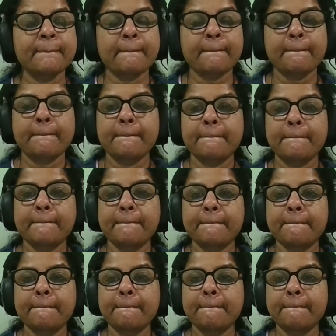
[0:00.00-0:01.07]

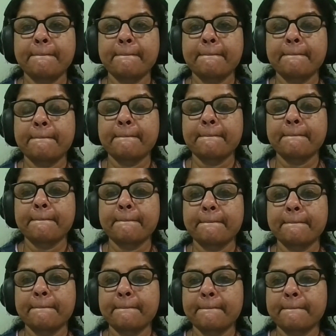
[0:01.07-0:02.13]

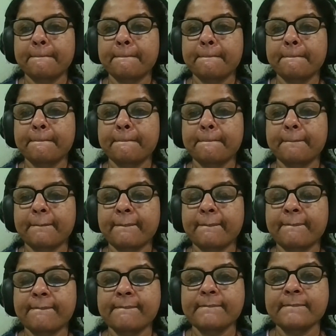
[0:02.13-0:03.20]

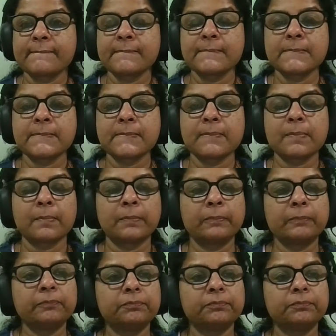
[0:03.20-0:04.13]
Nobody speaks.